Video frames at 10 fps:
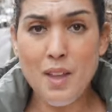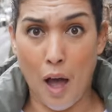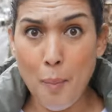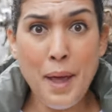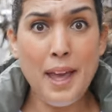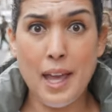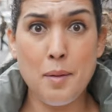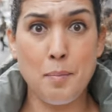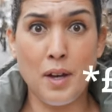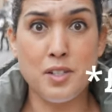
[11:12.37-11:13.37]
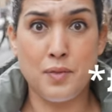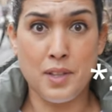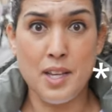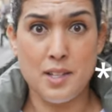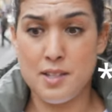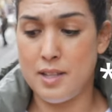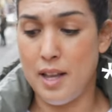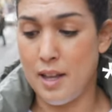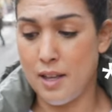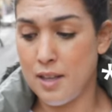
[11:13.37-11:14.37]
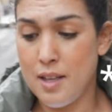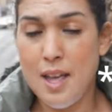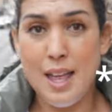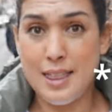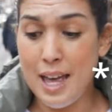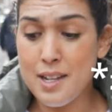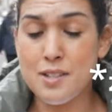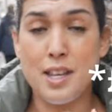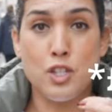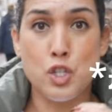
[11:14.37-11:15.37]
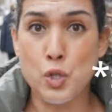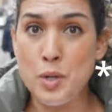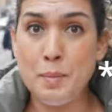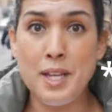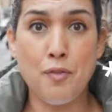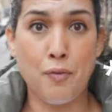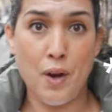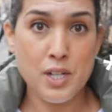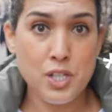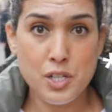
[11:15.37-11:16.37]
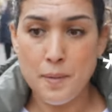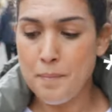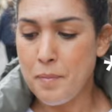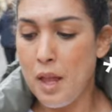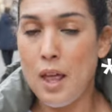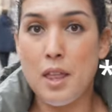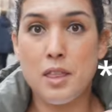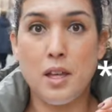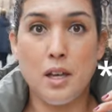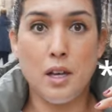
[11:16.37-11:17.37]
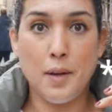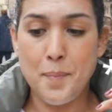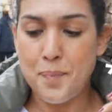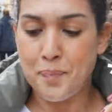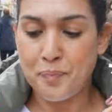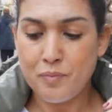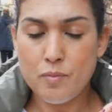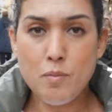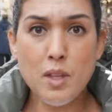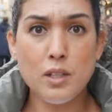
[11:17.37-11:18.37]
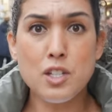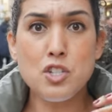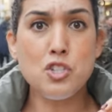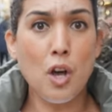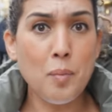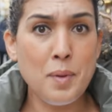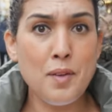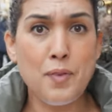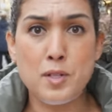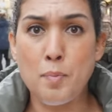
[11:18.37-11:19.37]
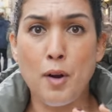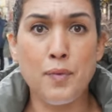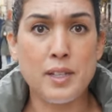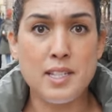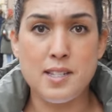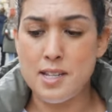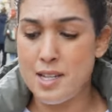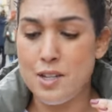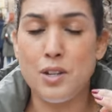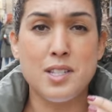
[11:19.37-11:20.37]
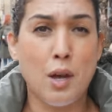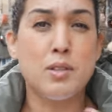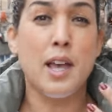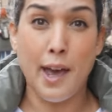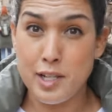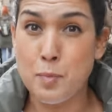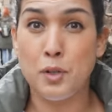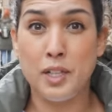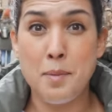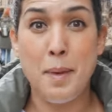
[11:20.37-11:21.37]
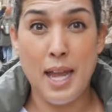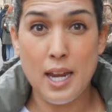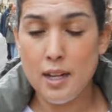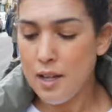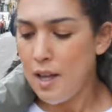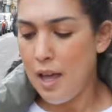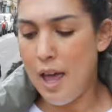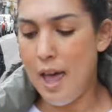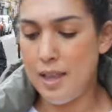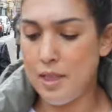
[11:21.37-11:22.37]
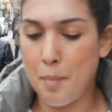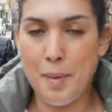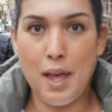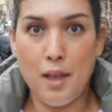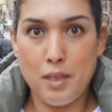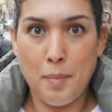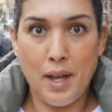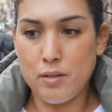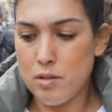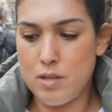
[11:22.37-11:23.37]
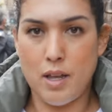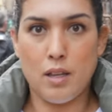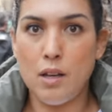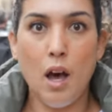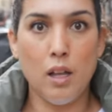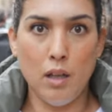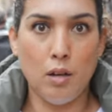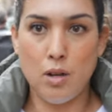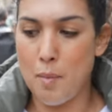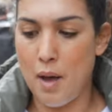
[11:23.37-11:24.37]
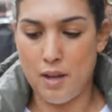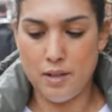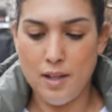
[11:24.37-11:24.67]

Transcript: I'll pay eight bucks for this. Like, that is extremely fresh. The the salt beef is perfectly seasoned. You can tell it's expertly made. And the bit the bagels, like, hello, come on.